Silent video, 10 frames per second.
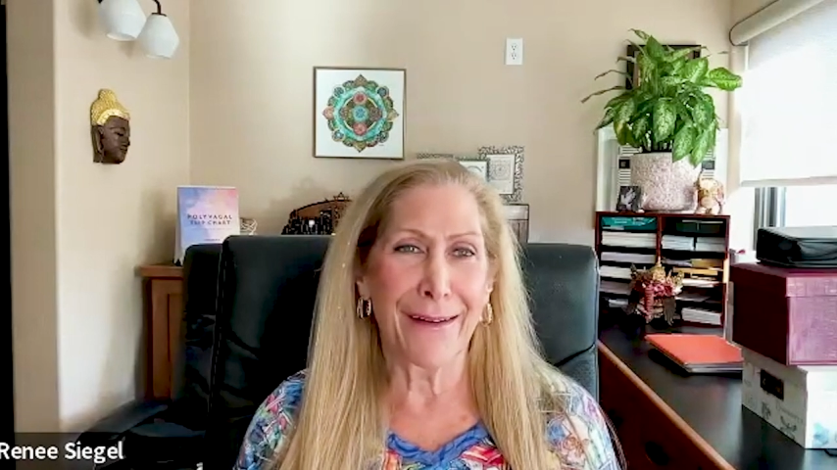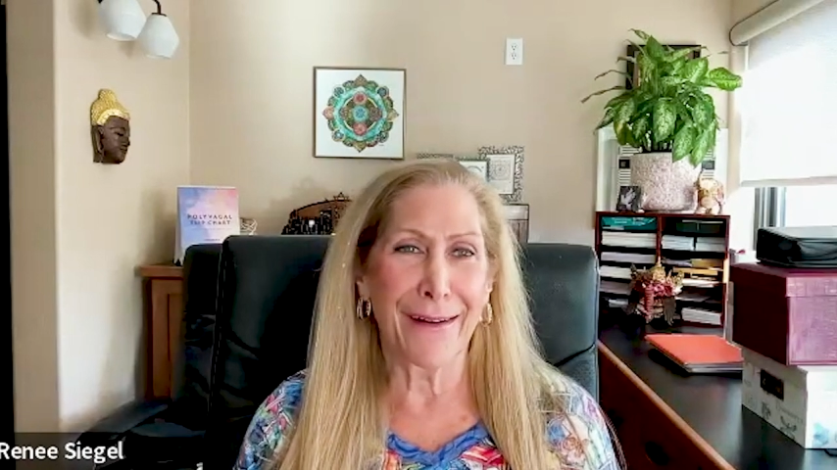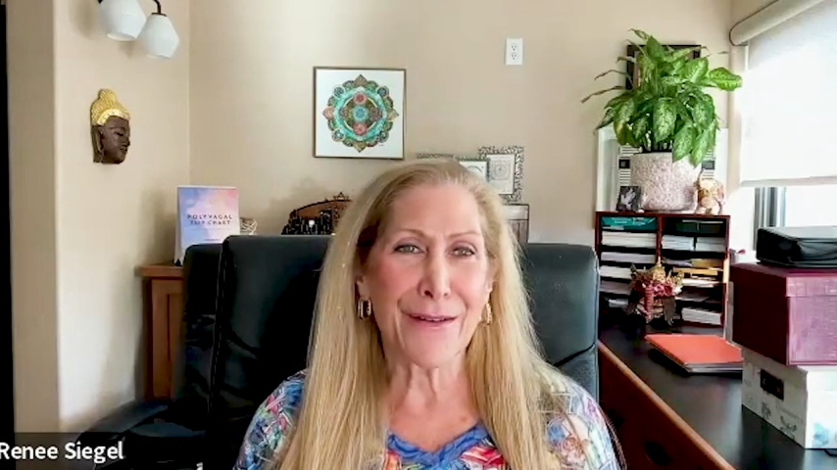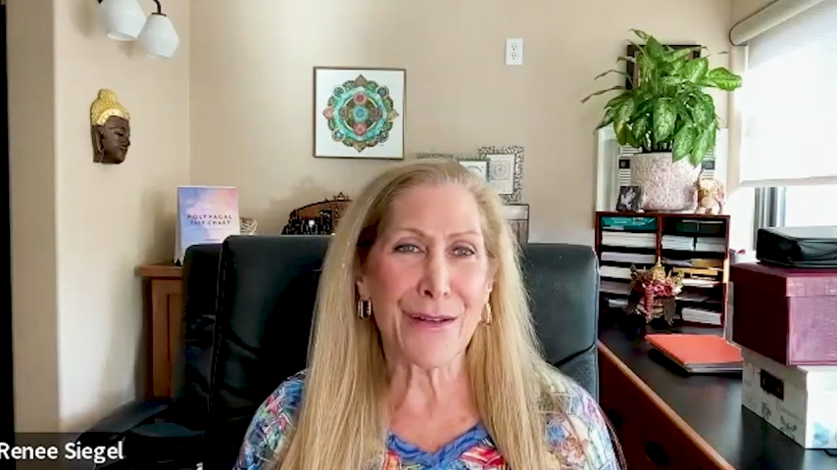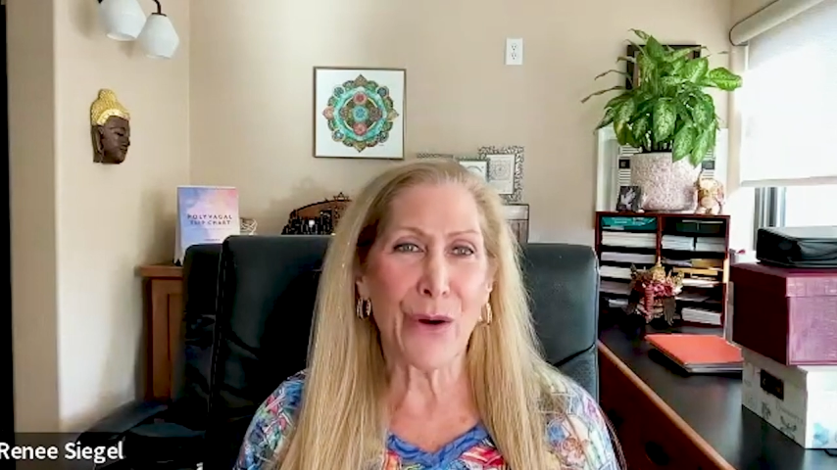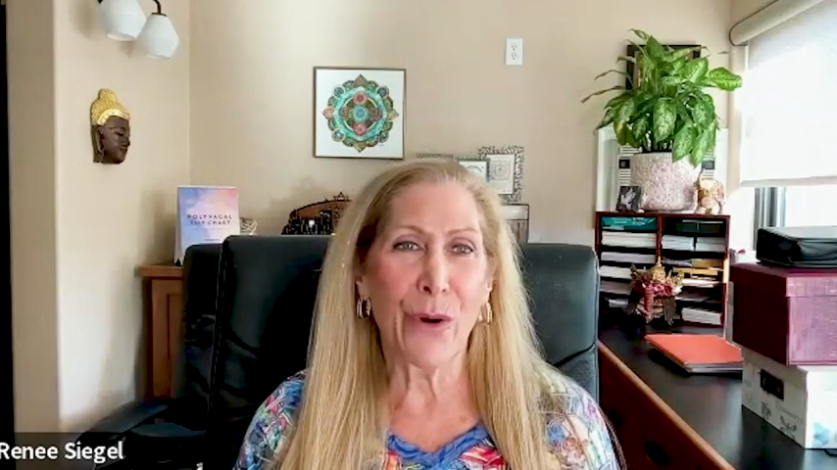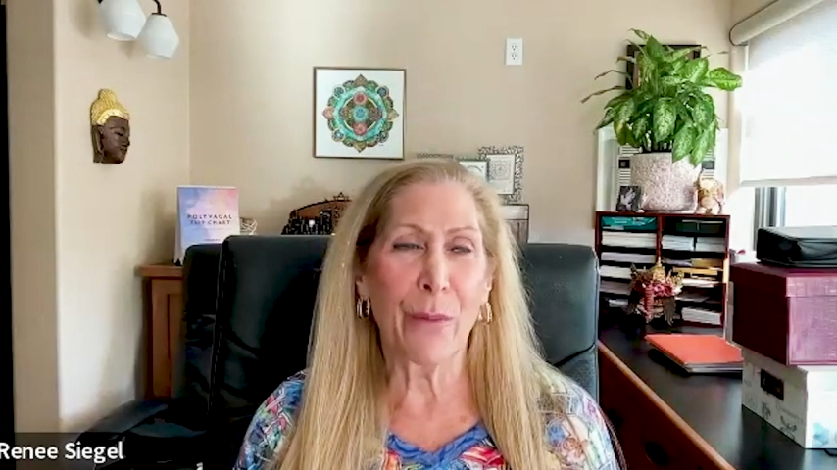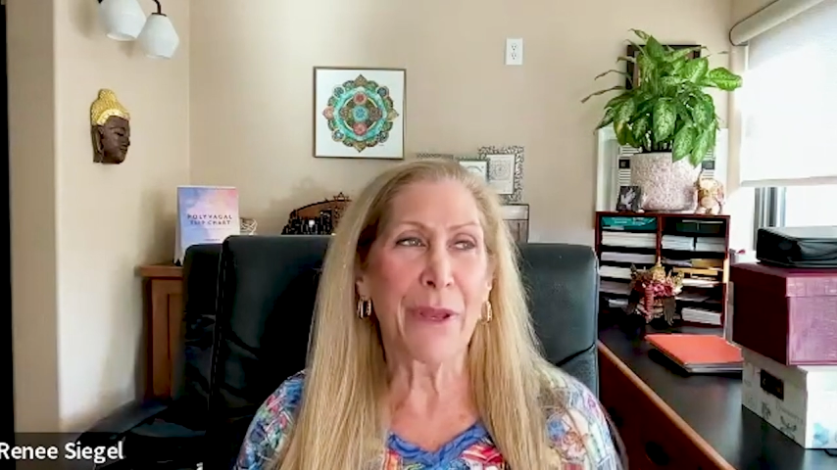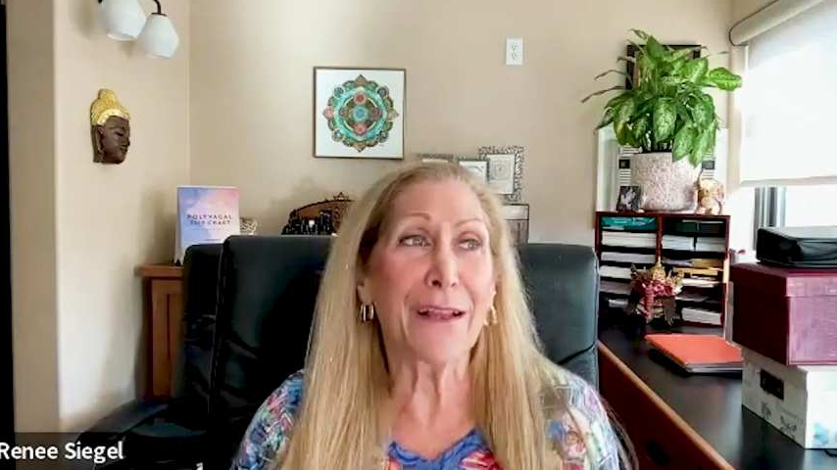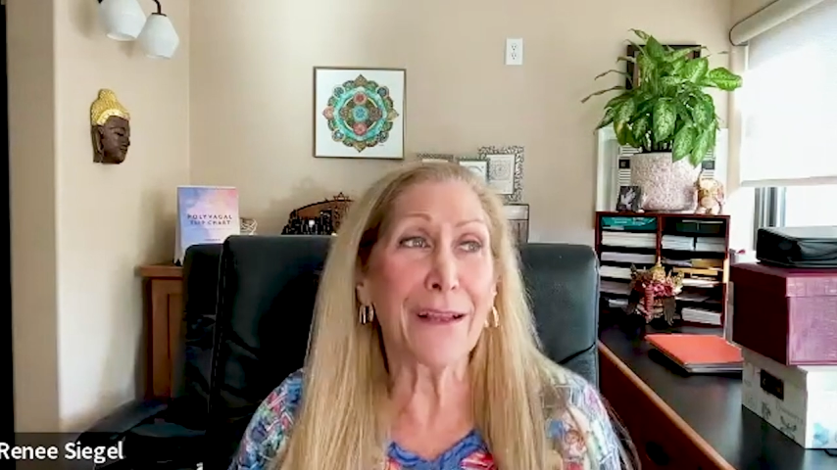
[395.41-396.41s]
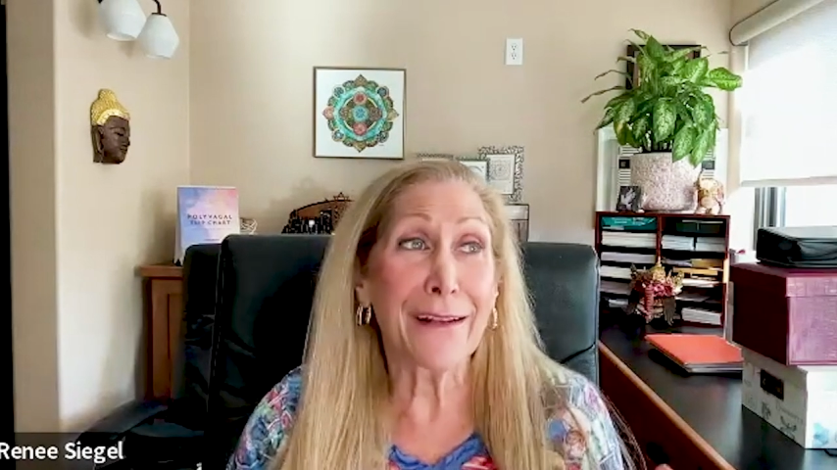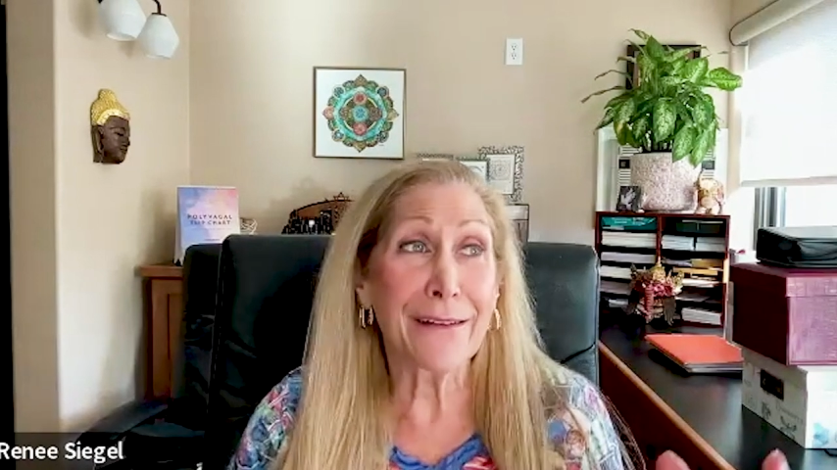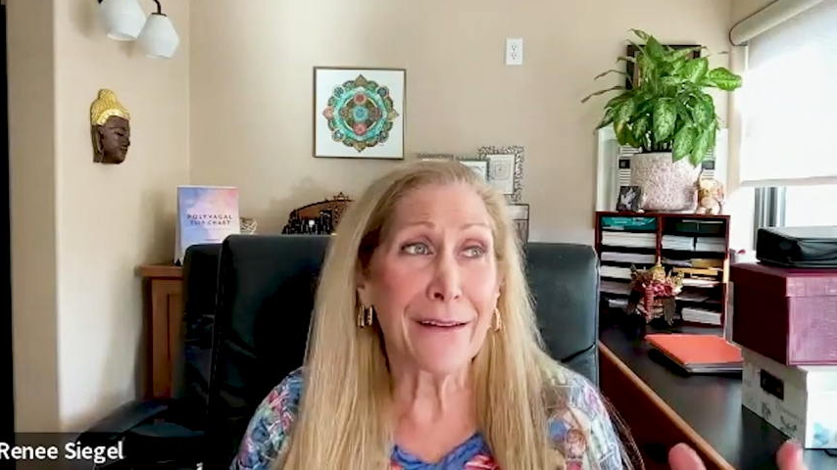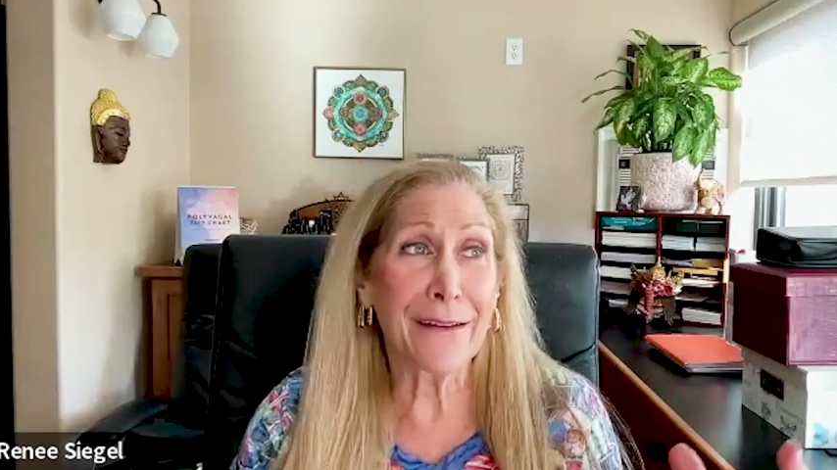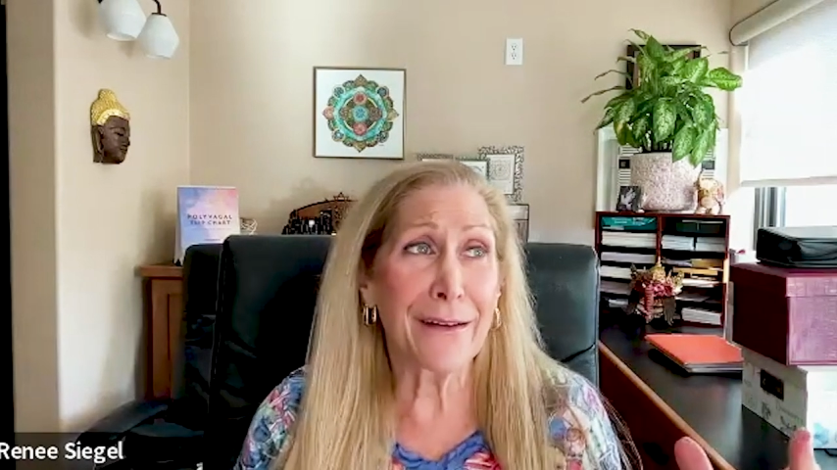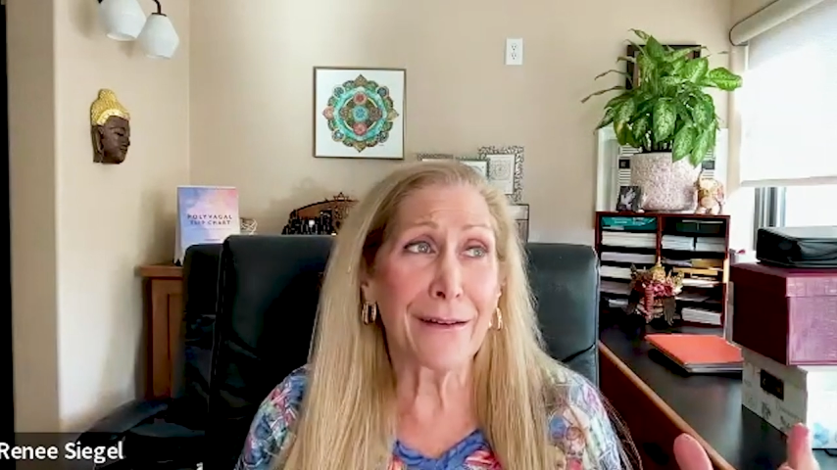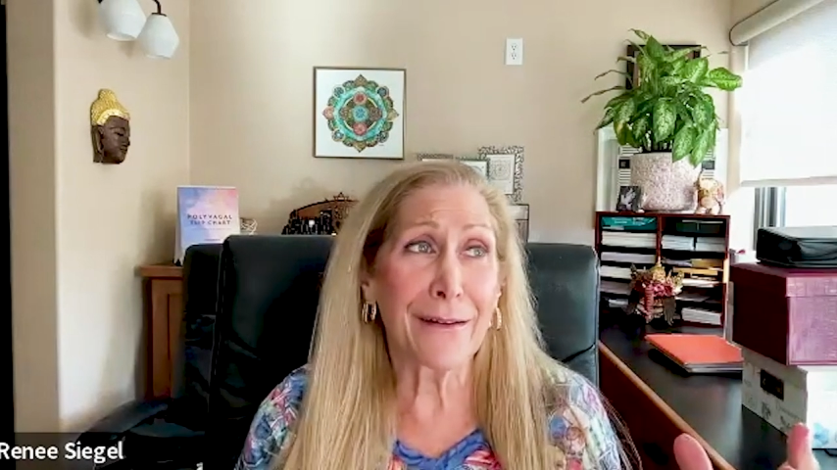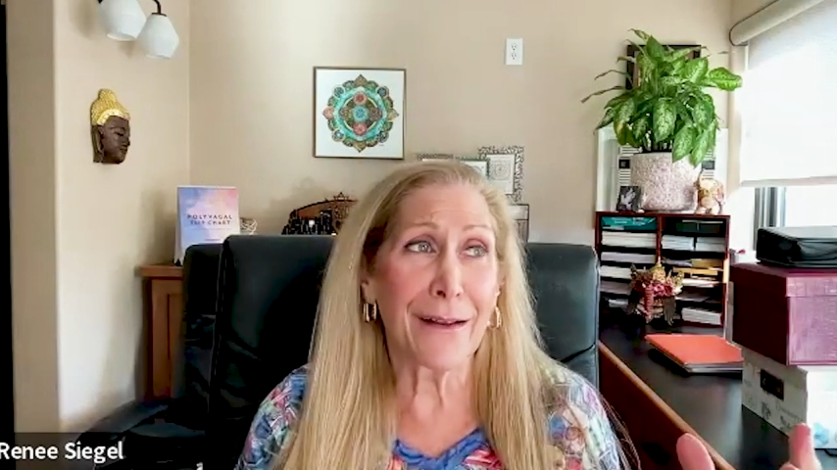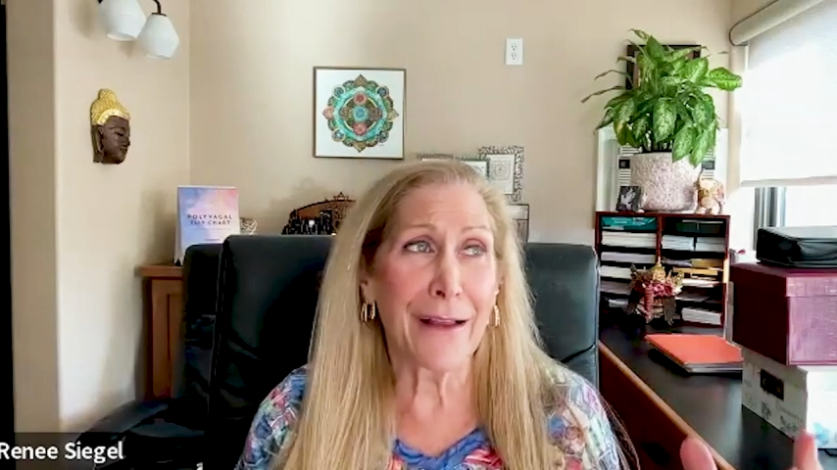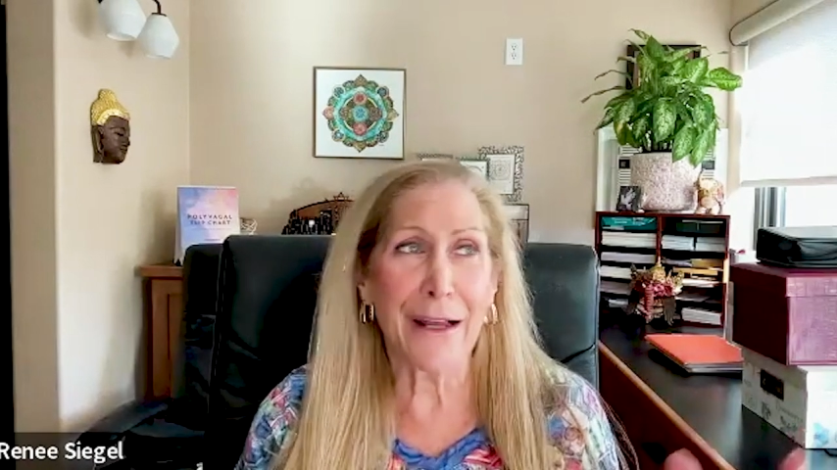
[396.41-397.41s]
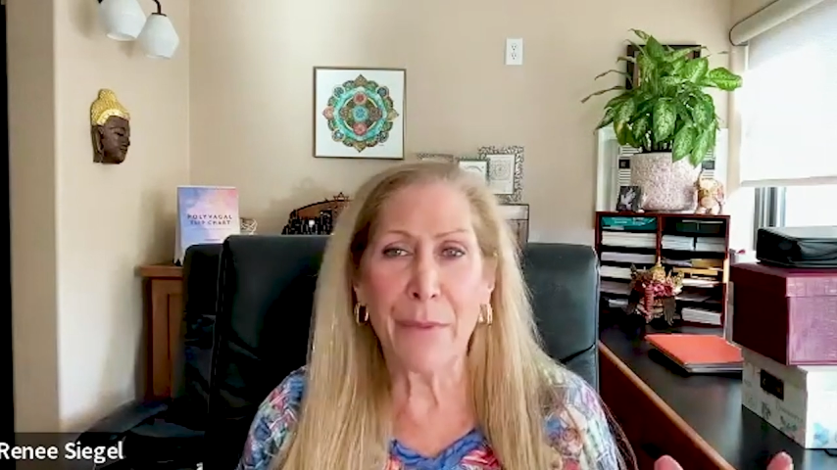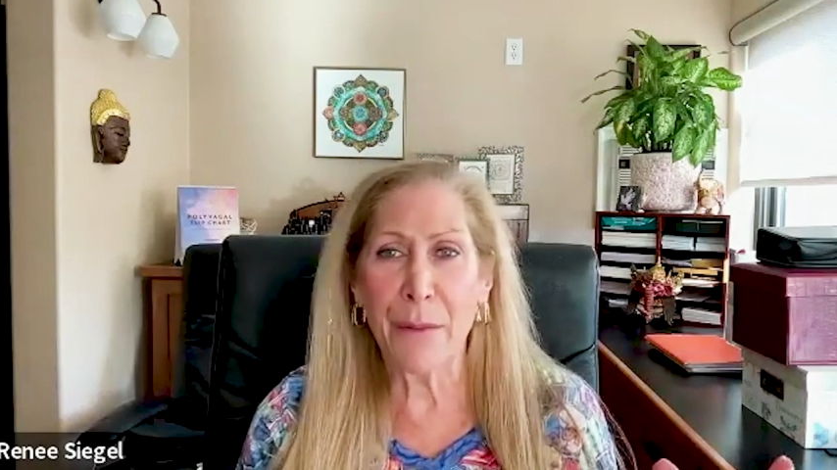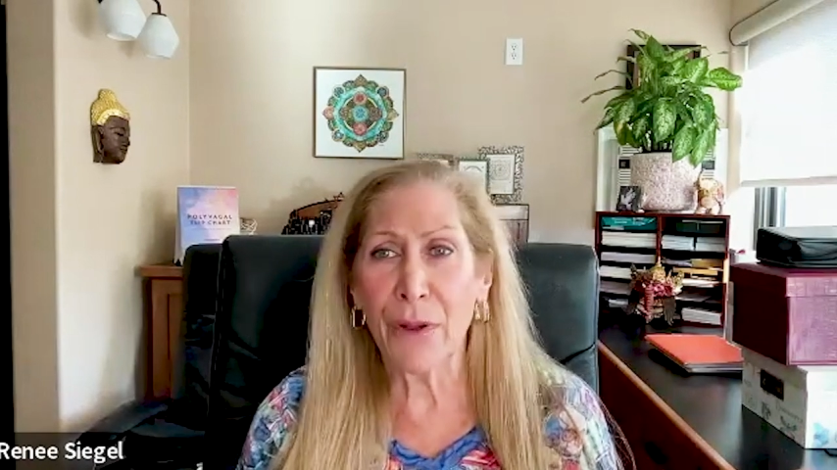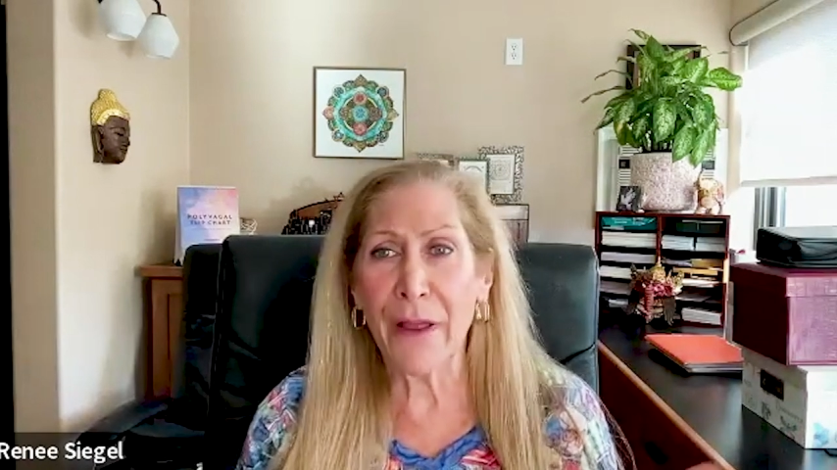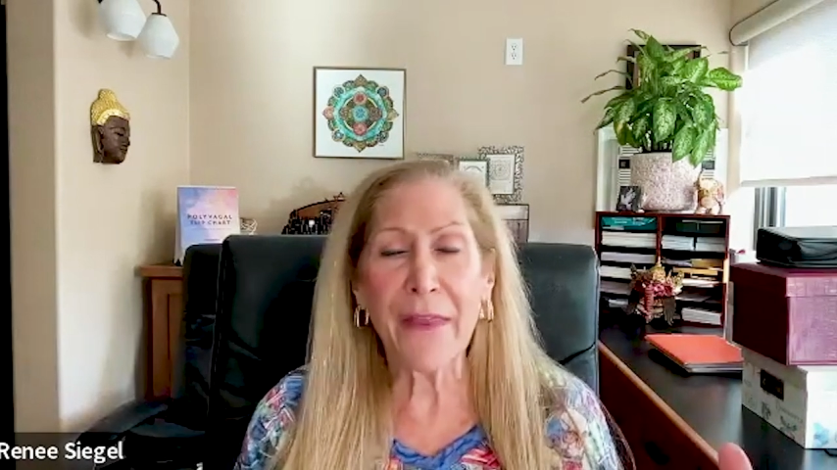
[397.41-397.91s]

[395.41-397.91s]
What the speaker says: are so appealing to a lot of people,